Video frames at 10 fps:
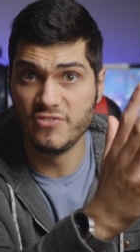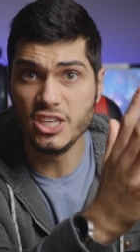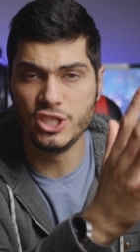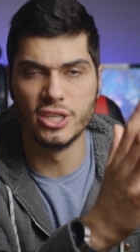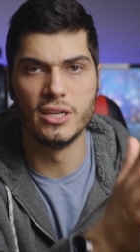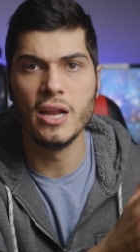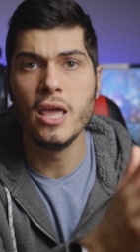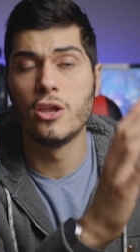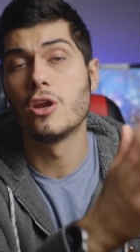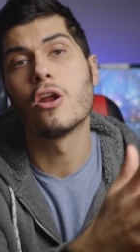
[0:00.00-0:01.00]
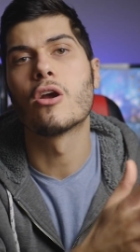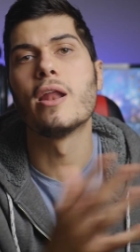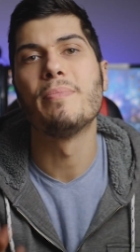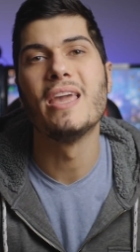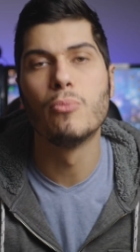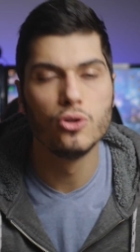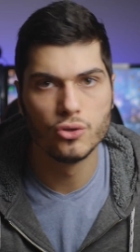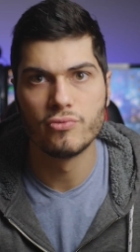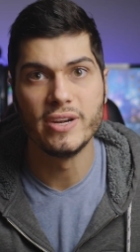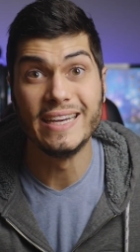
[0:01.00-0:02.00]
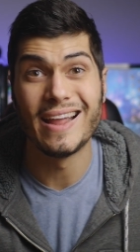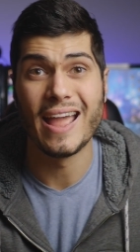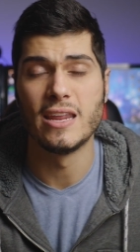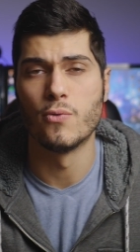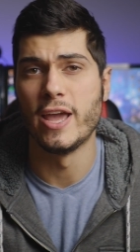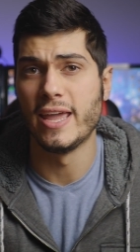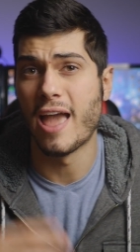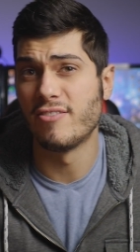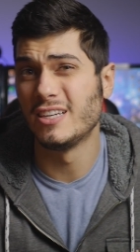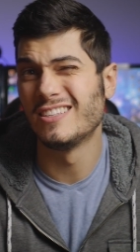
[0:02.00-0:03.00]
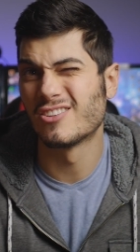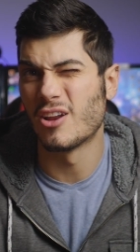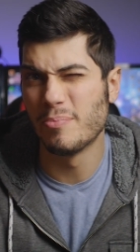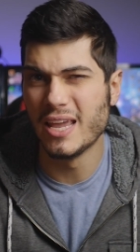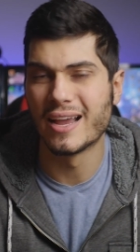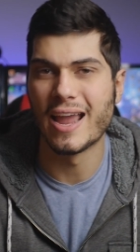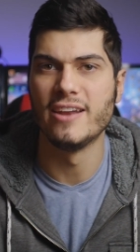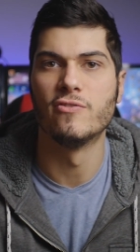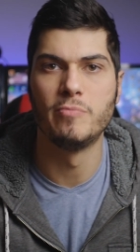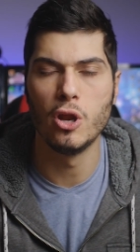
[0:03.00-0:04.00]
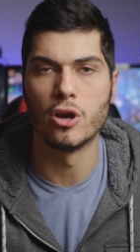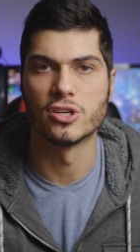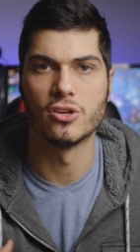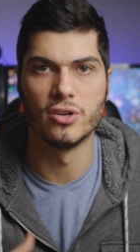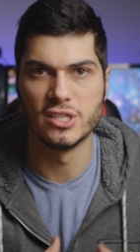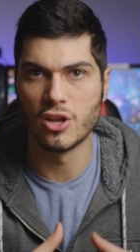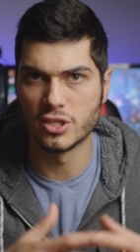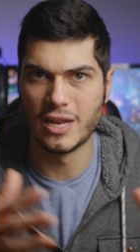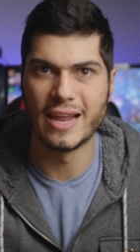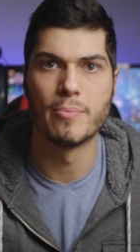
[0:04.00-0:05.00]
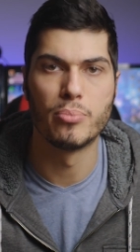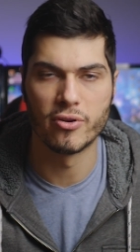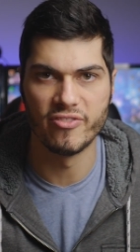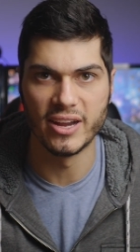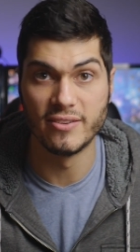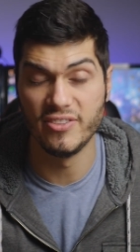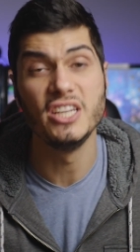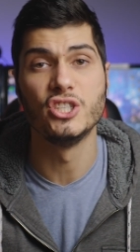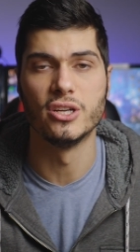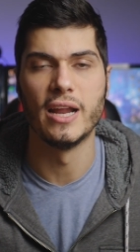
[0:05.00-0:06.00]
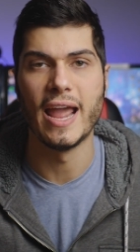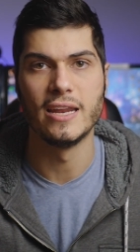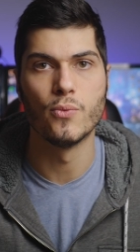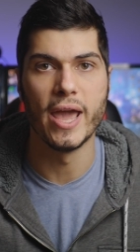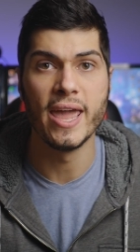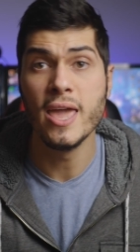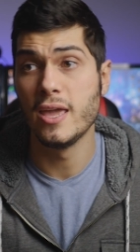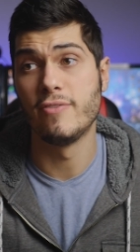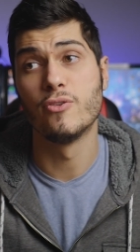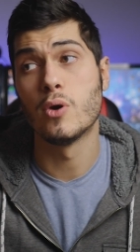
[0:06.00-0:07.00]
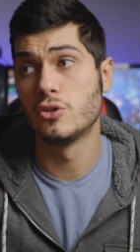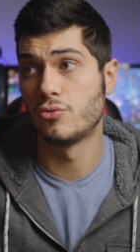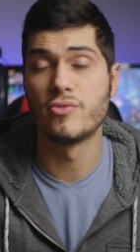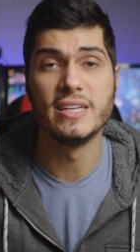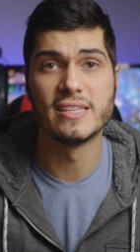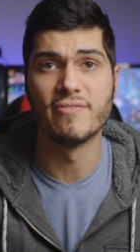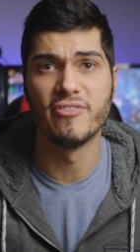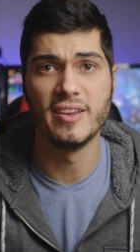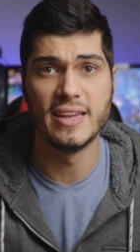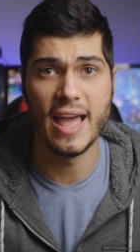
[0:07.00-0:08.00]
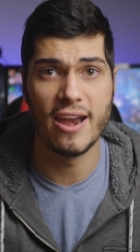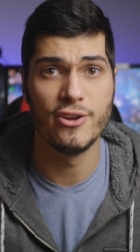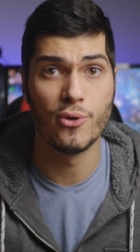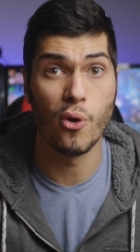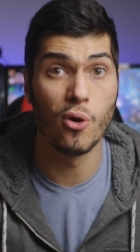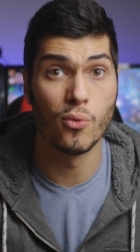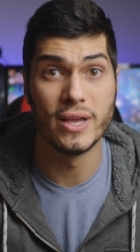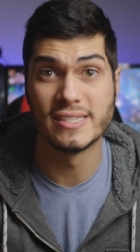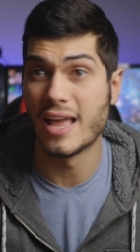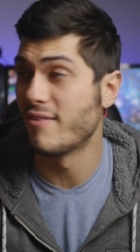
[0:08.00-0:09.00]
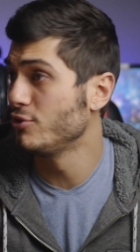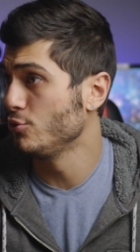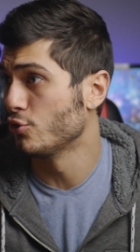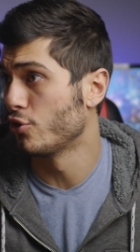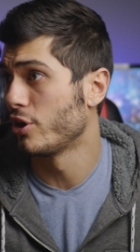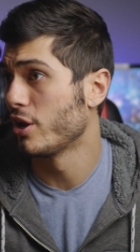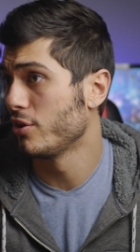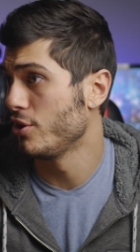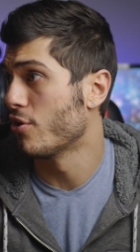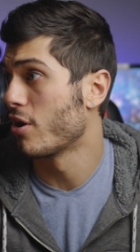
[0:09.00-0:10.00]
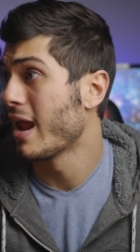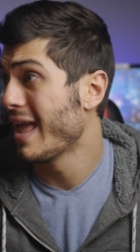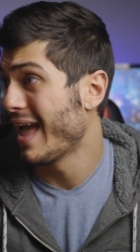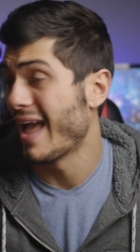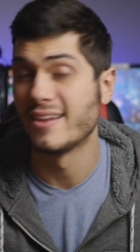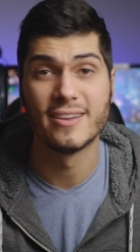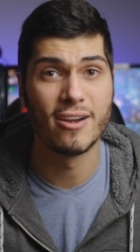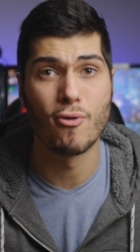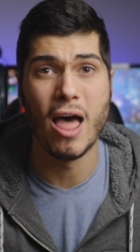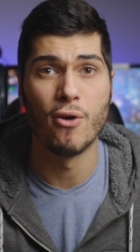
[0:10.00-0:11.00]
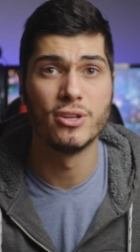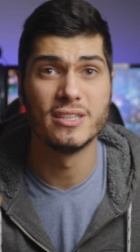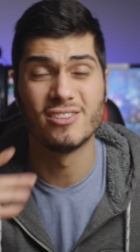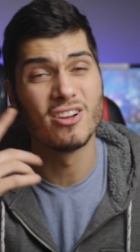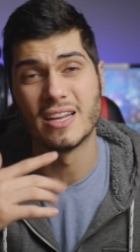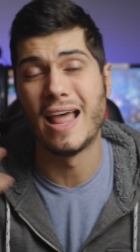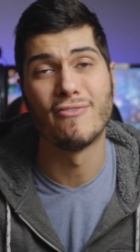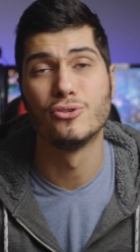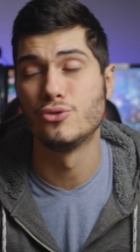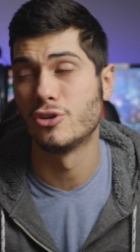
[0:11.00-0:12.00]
vision, you're not going to be able to read anyway. Everything is going to be a kind of blur, so it's not like a perfect vision anyway. If you want to read something there, you always have to turn your head around. It's not enough to